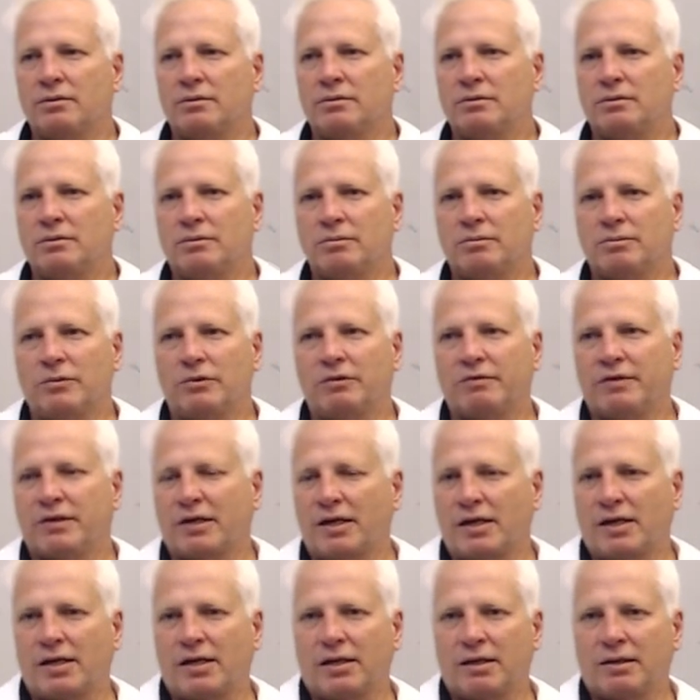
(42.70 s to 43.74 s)
moving
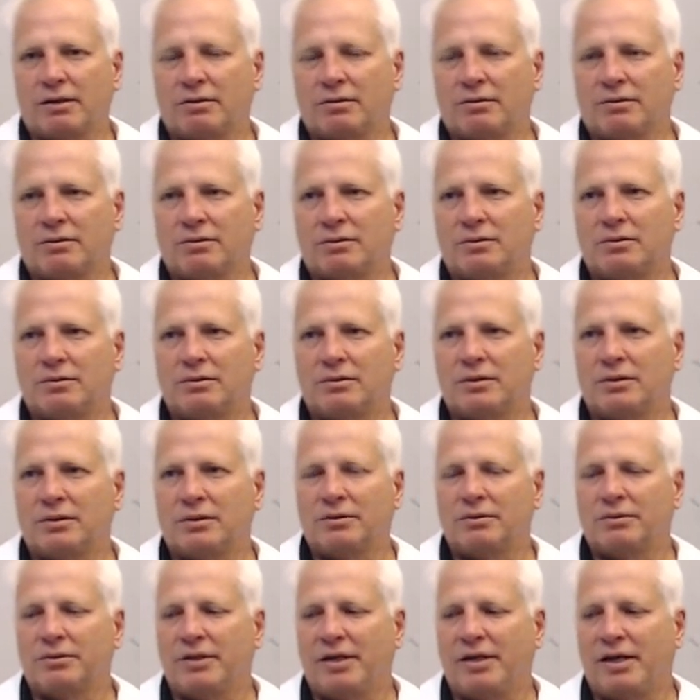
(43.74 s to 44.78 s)
on,
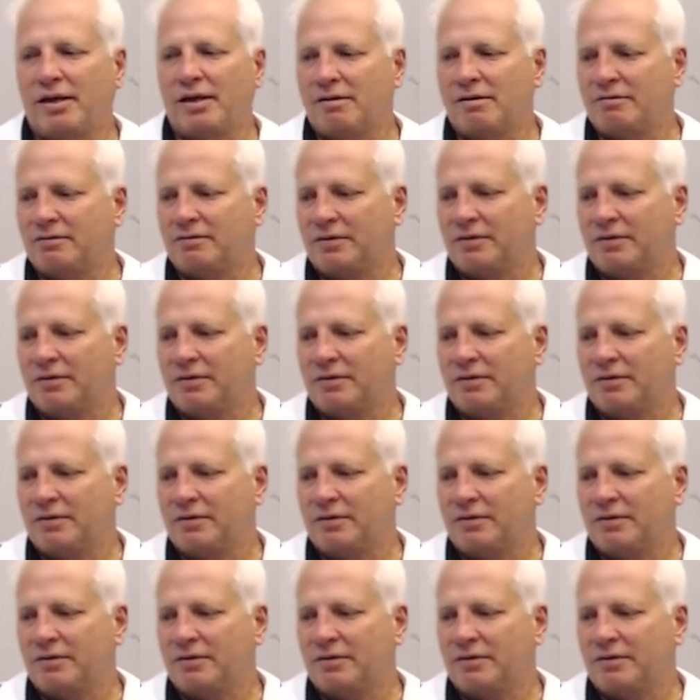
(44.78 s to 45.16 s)
do we have,